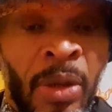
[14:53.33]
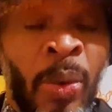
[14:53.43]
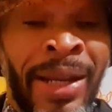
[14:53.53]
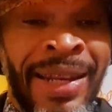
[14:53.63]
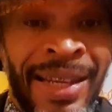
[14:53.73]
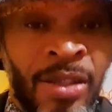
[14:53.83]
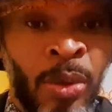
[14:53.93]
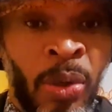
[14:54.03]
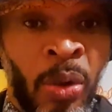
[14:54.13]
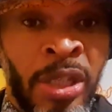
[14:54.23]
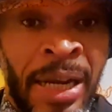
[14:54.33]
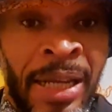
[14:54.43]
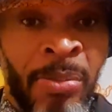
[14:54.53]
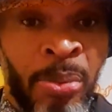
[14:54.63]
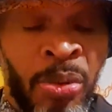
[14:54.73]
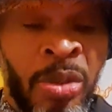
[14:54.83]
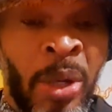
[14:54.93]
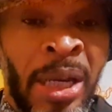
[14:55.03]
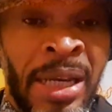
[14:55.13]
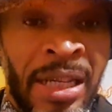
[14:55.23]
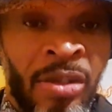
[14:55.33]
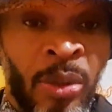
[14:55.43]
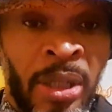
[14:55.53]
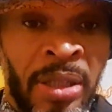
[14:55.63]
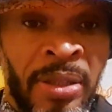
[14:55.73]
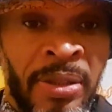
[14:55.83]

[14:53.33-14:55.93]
We're the next one though, Jacqueline Pusey. We're the next one.